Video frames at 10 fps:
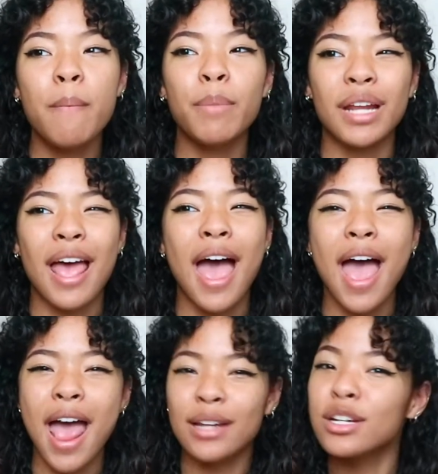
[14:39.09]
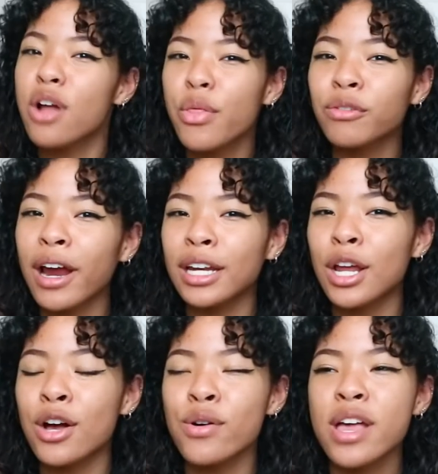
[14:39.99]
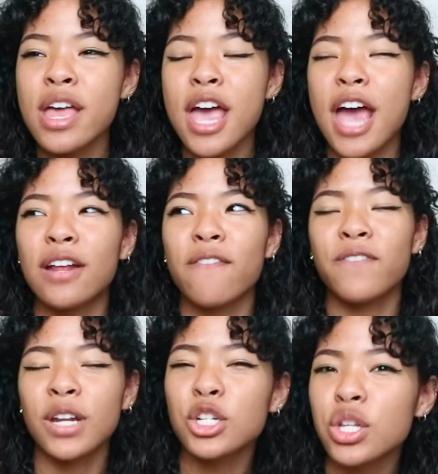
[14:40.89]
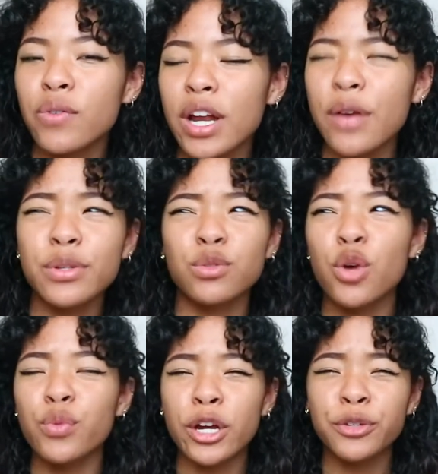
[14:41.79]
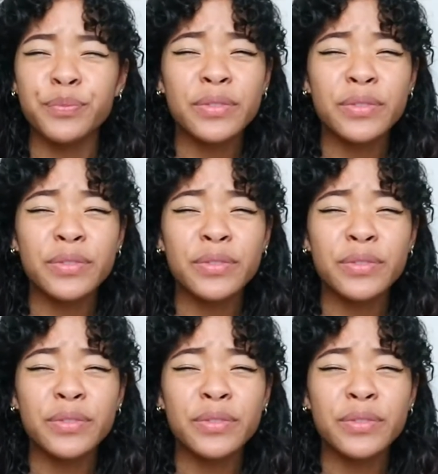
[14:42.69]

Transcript: but it ended on the right note and it finished on the right. It was so weird.